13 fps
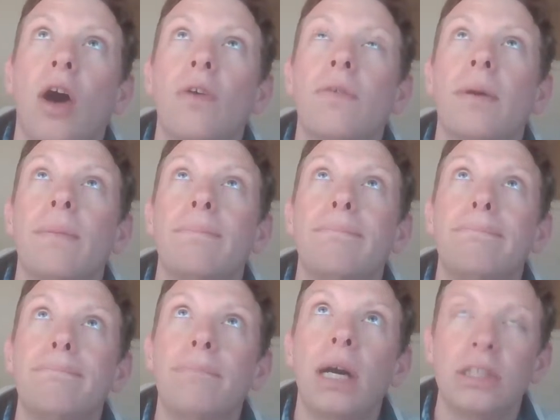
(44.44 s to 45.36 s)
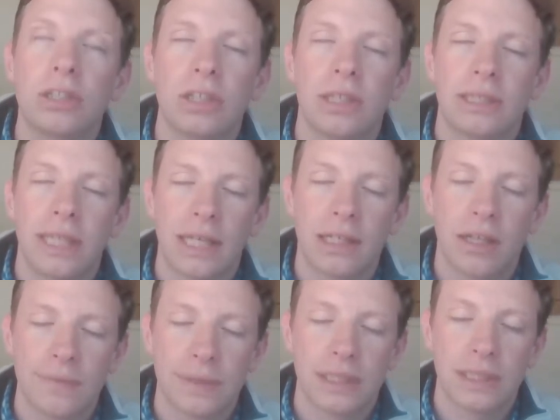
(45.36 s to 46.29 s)
over much of the second
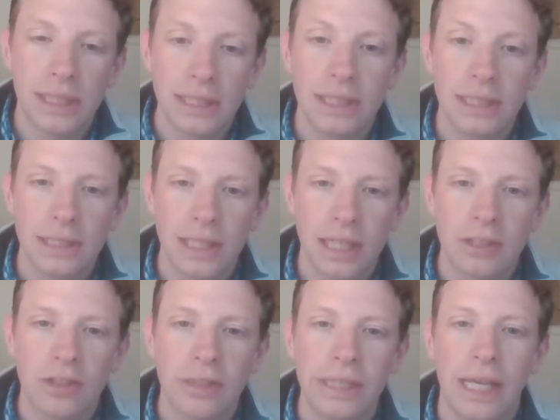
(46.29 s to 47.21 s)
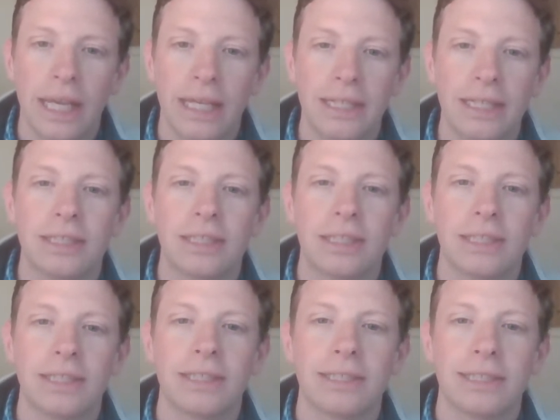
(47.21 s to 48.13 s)
half of the 16th century and
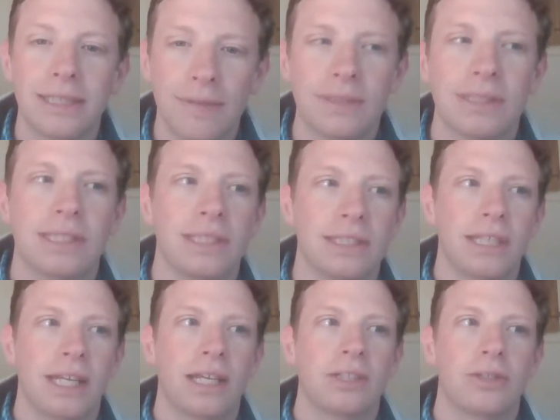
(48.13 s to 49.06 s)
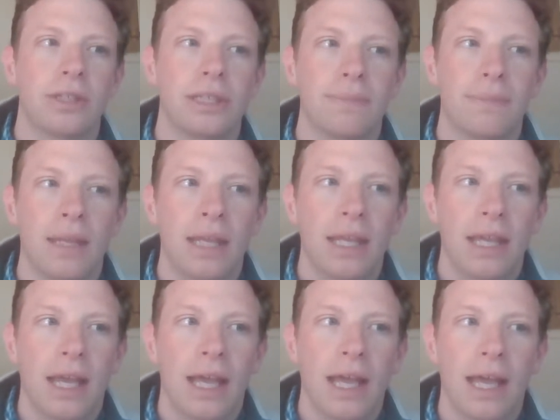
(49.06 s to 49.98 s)
into the 17th century.
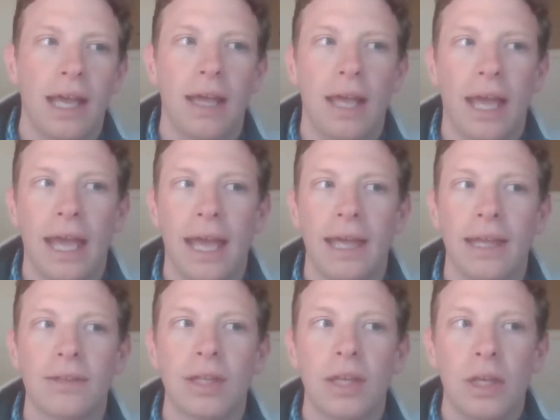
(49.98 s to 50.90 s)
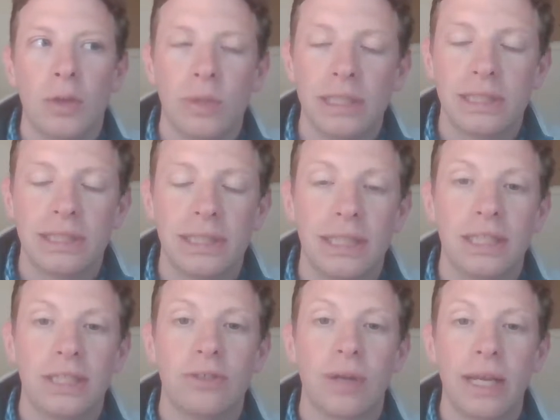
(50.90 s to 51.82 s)
And we
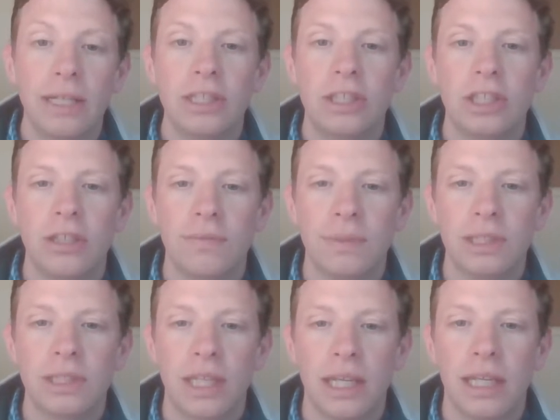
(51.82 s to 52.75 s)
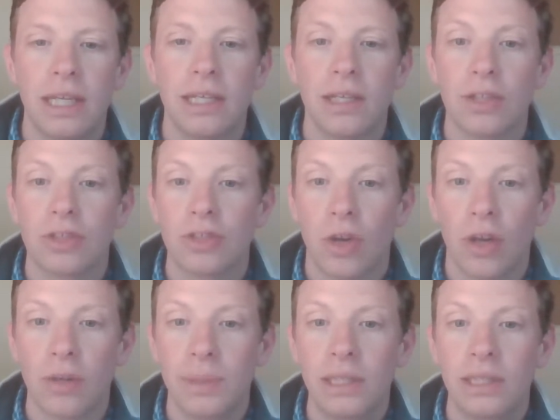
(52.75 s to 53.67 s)
see great achievements in
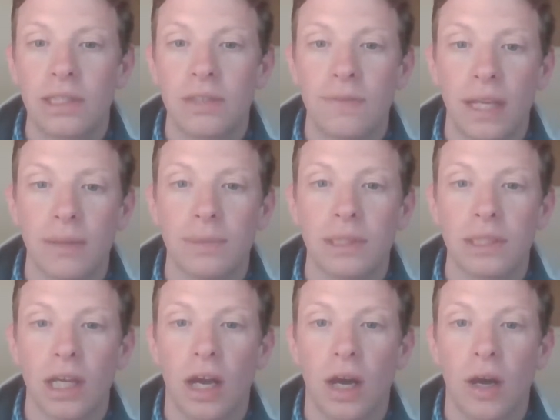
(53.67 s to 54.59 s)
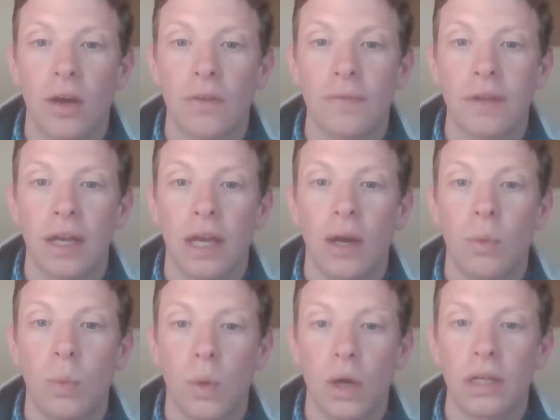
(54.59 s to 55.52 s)
astronomy, the development of a
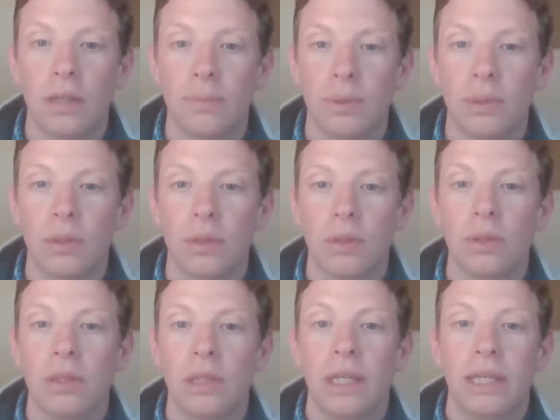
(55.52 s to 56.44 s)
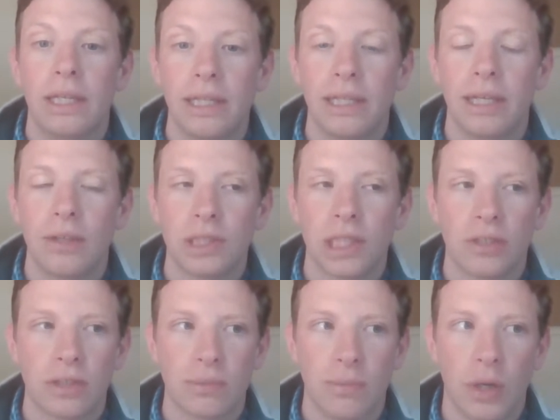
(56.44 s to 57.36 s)
workable
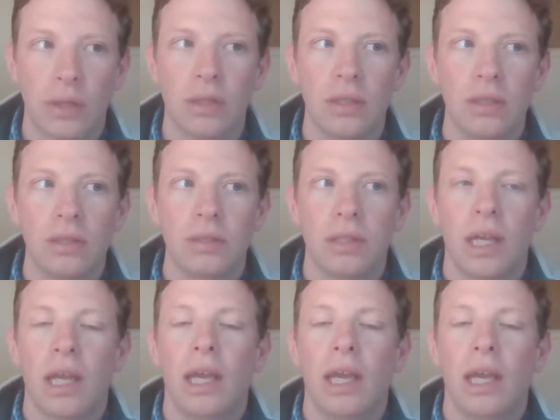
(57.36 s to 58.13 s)
heliocentric model,